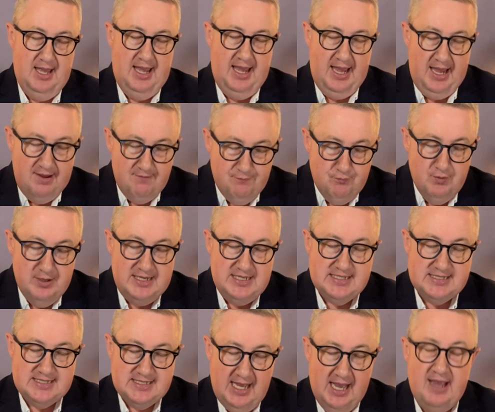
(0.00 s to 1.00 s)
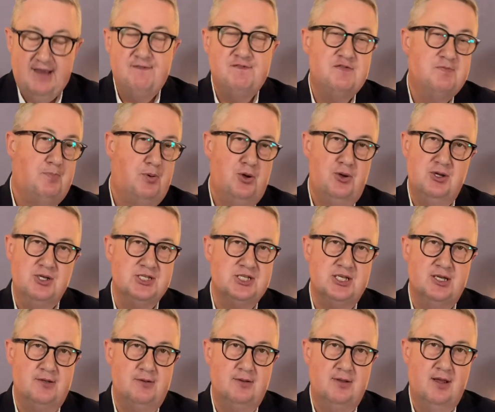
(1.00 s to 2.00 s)
every saved
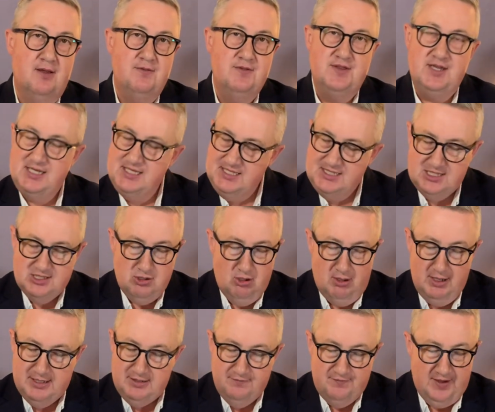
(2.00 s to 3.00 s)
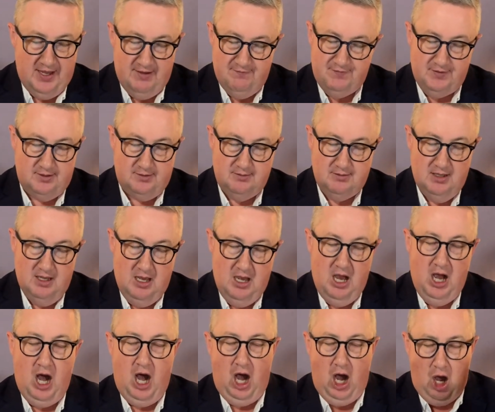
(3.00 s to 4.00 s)
person this side of heaven
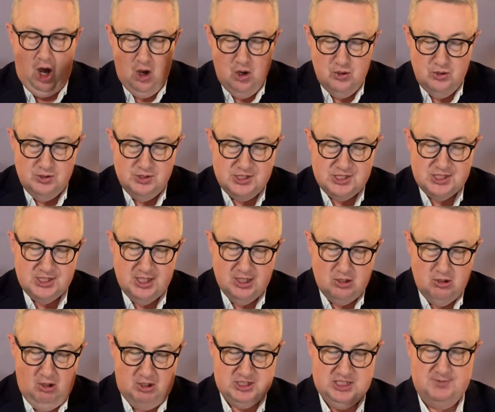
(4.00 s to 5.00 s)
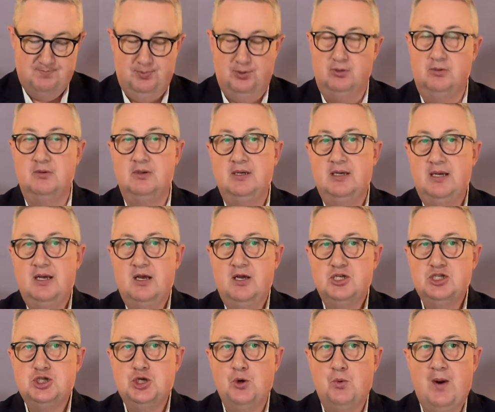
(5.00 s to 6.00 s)
owes the gospel
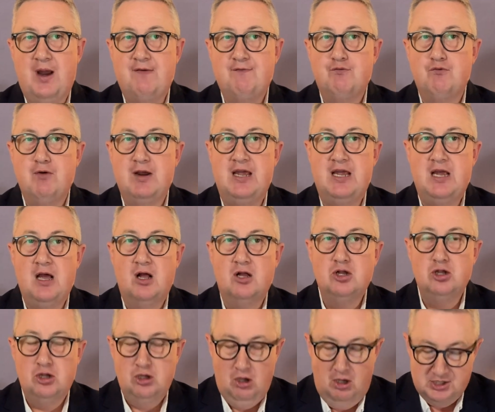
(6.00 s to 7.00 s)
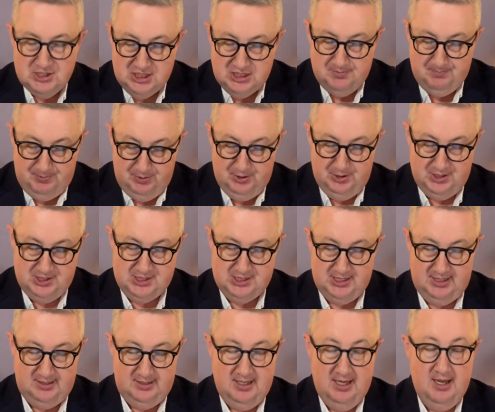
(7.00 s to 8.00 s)
to every lost
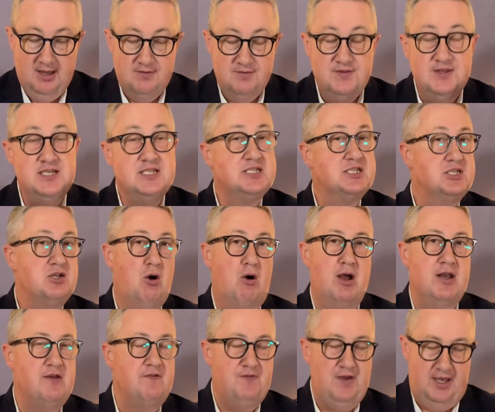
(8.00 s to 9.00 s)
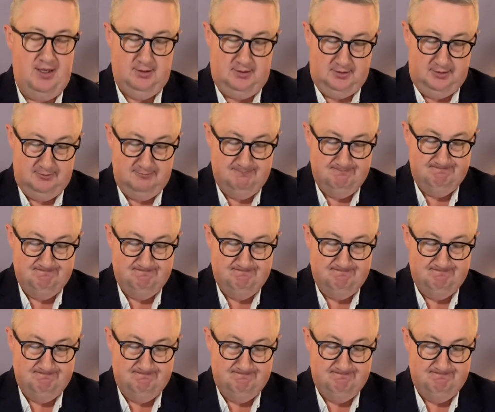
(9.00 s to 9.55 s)
person this side of hell.